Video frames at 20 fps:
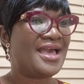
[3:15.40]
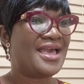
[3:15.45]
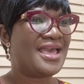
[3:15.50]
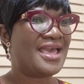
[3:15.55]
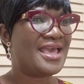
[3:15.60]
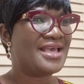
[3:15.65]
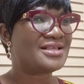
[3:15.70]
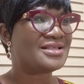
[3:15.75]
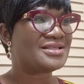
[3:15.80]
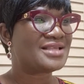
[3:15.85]

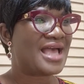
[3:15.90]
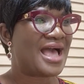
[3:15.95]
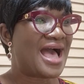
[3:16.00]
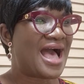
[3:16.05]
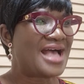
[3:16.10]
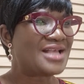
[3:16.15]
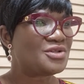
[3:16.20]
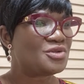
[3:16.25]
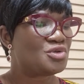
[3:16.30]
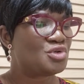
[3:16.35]
is
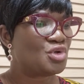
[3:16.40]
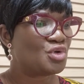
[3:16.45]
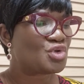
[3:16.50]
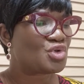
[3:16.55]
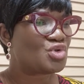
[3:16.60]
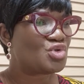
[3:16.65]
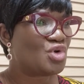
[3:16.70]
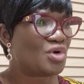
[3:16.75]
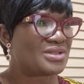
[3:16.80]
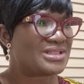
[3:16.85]
uh, does
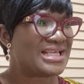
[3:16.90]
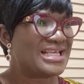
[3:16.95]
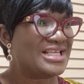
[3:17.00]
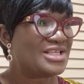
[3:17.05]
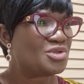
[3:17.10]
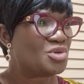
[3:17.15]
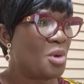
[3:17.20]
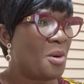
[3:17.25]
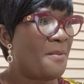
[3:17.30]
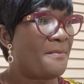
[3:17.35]
not
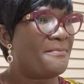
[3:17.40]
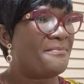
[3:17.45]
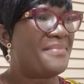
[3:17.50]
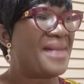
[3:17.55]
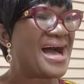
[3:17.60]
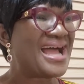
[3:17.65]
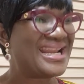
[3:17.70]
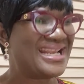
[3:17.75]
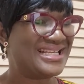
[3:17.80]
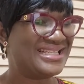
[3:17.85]
is not
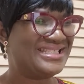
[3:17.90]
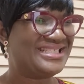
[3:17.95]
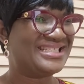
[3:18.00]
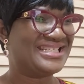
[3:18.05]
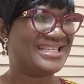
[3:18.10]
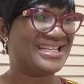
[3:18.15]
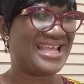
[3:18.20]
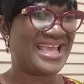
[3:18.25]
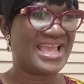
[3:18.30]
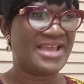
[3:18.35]

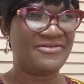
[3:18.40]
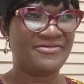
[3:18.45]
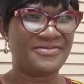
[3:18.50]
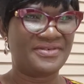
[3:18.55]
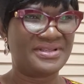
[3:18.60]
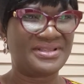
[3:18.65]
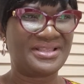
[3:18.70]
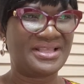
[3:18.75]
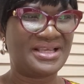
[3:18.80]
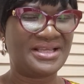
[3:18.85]
managing
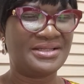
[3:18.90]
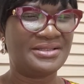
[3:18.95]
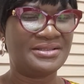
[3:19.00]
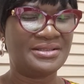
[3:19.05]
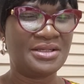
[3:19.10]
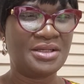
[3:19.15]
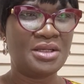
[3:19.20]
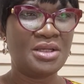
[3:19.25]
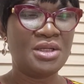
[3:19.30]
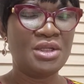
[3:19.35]

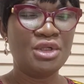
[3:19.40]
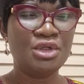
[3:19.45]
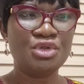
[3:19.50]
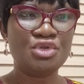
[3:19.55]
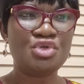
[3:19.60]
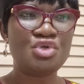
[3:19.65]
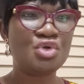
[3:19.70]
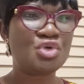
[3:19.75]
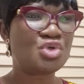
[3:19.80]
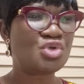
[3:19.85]
everything
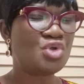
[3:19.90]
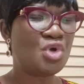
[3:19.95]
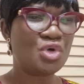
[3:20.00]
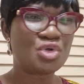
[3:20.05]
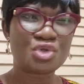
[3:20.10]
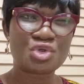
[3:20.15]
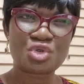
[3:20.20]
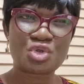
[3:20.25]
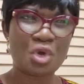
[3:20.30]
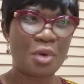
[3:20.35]
does
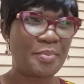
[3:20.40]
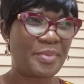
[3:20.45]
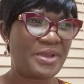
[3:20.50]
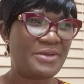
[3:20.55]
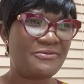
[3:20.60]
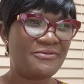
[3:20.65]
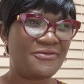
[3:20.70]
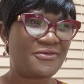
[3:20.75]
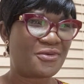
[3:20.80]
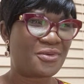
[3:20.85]
not stop
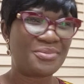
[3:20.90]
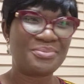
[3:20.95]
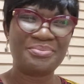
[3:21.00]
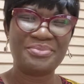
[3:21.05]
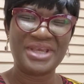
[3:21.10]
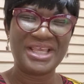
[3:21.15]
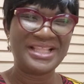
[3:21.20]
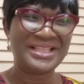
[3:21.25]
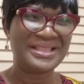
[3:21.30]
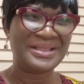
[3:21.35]
him from
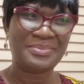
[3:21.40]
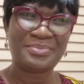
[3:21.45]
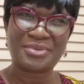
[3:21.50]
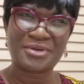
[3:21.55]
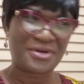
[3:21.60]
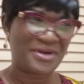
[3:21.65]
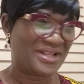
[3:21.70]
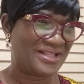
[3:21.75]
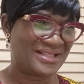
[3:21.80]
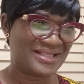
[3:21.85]
being the
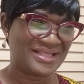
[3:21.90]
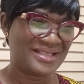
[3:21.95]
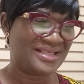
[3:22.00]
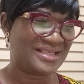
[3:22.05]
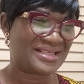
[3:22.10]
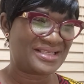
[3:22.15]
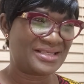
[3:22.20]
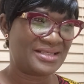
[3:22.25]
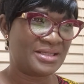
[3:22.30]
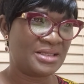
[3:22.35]

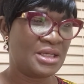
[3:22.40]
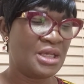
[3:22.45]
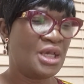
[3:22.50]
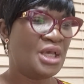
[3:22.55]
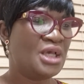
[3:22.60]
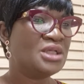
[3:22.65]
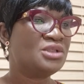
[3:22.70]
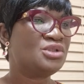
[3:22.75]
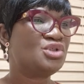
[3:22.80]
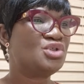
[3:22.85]
prince
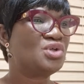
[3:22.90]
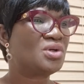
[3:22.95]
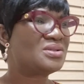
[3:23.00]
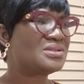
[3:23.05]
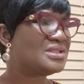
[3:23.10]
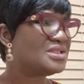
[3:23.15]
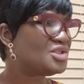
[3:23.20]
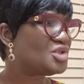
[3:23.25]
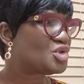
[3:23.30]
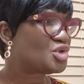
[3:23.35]

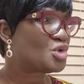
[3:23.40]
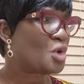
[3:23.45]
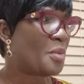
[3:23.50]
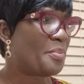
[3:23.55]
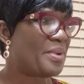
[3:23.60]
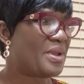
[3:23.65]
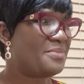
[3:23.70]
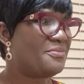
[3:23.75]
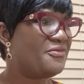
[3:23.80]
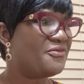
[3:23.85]
doesn't
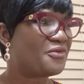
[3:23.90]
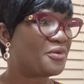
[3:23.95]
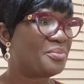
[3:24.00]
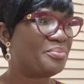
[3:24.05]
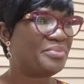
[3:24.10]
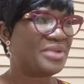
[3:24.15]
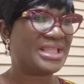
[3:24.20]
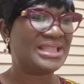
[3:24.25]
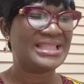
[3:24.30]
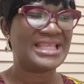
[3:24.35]
stop him
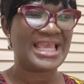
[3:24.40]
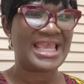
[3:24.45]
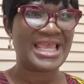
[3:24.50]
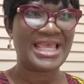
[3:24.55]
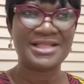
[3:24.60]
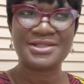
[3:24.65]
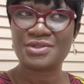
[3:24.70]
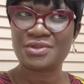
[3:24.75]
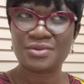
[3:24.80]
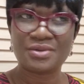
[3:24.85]
from being the
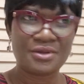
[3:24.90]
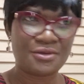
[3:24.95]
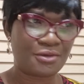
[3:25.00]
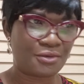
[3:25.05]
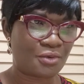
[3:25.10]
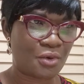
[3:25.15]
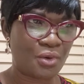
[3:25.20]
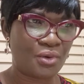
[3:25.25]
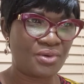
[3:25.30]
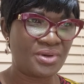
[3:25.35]
head to the
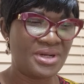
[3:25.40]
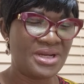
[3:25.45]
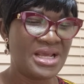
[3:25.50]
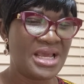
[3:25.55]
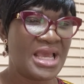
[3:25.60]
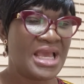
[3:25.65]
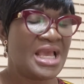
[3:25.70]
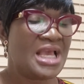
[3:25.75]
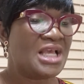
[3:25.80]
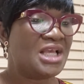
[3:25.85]
throne.
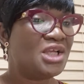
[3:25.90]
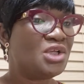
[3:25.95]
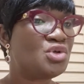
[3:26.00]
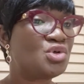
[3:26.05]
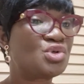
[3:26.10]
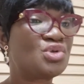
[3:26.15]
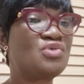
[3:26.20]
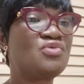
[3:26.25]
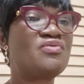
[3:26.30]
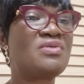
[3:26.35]
It
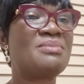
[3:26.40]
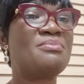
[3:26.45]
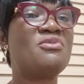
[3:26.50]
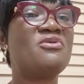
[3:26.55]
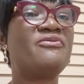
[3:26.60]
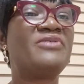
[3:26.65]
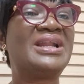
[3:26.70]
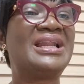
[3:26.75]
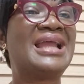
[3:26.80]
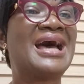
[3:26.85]
doesn't
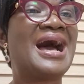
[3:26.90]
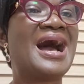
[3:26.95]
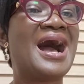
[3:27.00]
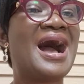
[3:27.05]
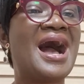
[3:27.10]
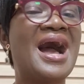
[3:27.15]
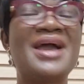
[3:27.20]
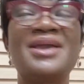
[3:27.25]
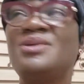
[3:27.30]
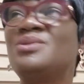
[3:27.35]
remove an
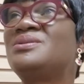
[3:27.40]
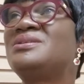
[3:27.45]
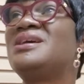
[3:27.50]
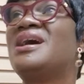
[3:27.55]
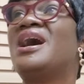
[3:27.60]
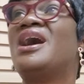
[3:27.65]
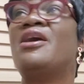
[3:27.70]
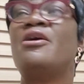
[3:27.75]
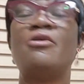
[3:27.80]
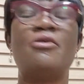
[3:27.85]

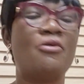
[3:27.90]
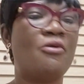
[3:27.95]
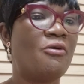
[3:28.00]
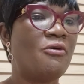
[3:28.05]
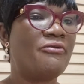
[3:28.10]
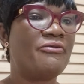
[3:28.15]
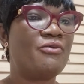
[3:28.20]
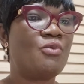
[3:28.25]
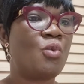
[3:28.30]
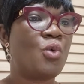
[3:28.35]
iota
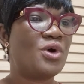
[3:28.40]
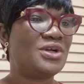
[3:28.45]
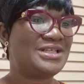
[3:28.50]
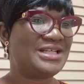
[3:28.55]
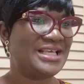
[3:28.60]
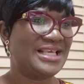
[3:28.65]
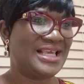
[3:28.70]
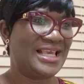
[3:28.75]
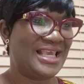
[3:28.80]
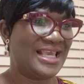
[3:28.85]
of what
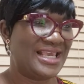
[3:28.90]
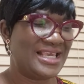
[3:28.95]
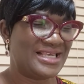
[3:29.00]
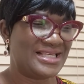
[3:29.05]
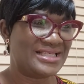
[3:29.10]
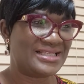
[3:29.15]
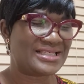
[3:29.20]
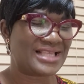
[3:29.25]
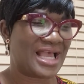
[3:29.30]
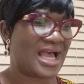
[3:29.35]
he
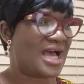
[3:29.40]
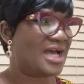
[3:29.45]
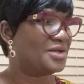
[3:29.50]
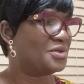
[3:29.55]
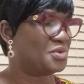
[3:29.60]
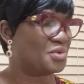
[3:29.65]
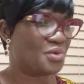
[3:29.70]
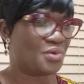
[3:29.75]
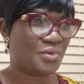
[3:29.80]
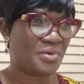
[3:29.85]
is
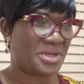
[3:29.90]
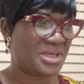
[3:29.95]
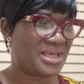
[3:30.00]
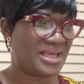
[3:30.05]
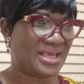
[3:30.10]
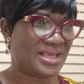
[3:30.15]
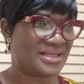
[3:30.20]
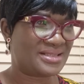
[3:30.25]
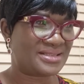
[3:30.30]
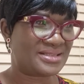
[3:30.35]
and who he
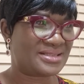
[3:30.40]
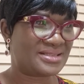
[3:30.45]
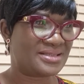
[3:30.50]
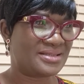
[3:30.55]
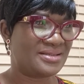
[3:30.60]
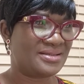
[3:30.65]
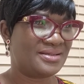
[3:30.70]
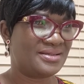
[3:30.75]
is.